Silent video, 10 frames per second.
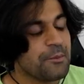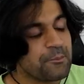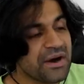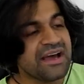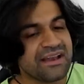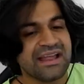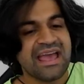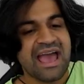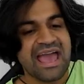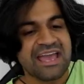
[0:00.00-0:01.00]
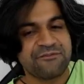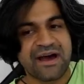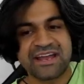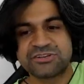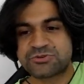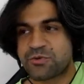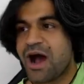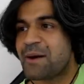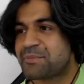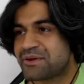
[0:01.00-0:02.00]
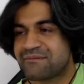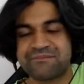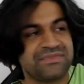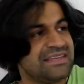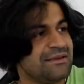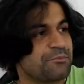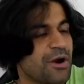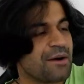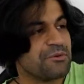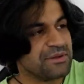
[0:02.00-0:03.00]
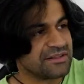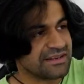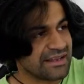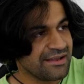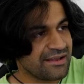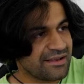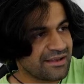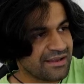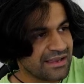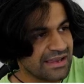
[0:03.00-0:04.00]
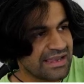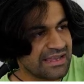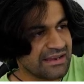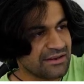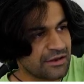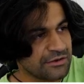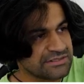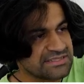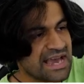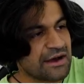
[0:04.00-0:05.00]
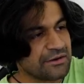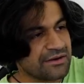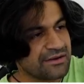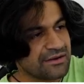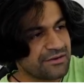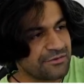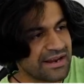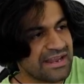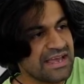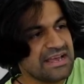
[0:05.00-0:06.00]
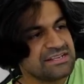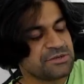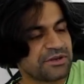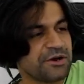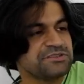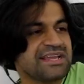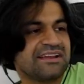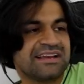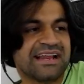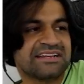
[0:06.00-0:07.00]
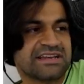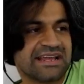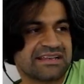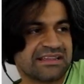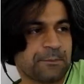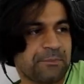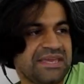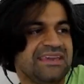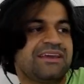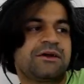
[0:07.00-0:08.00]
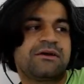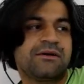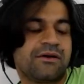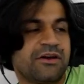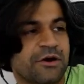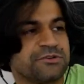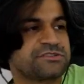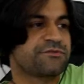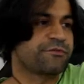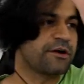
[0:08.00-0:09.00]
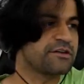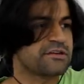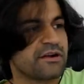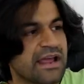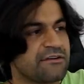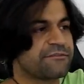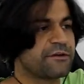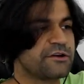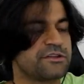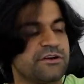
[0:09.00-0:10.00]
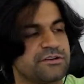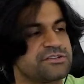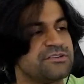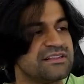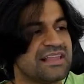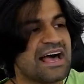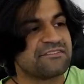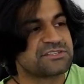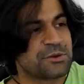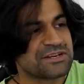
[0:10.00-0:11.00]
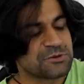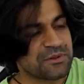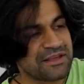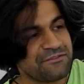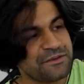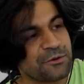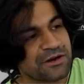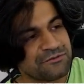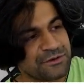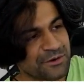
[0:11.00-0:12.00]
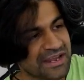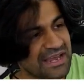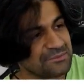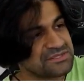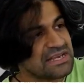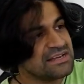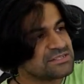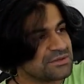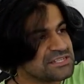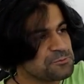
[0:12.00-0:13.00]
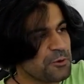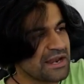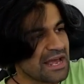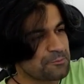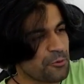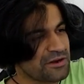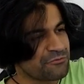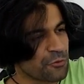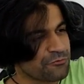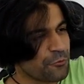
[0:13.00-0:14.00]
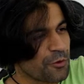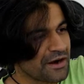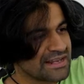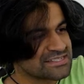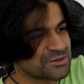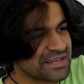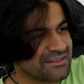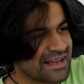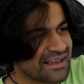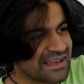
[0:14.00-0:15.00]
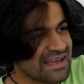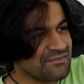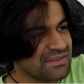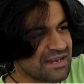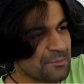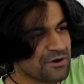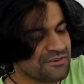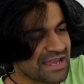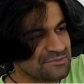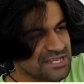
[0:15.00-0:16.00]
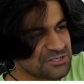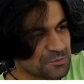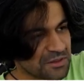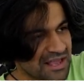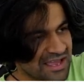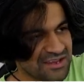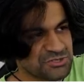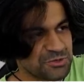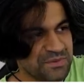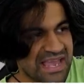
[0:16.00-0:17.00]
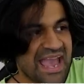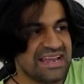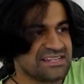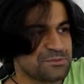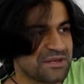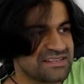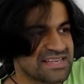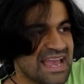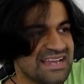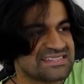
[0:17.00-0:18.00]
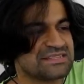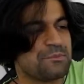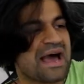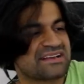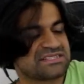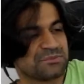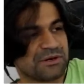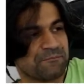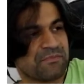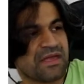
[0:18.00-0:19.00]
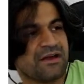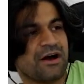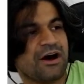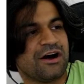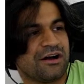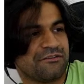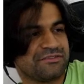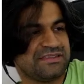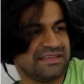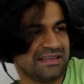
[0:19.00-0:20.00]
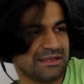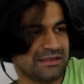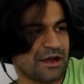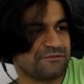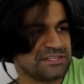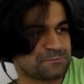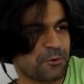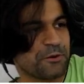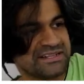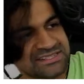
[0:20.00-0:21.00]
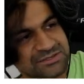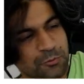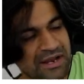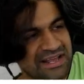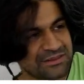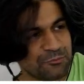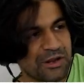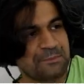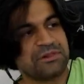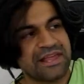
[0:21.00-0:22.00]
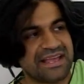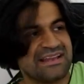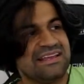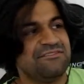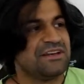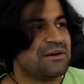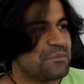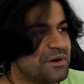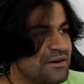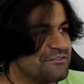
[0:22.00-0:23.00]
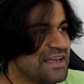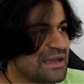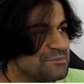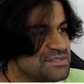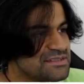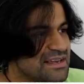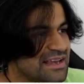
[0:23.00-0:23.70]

But if I drop the probability, it goes down, right? So it goes down, and the peak goes further and further to the left, so I should play fewer and fewer games. So at this point, at 0.44, it's looking like the number of games I should play should be 8, because 8 is the maximum of these points when I'm playing an even number of games.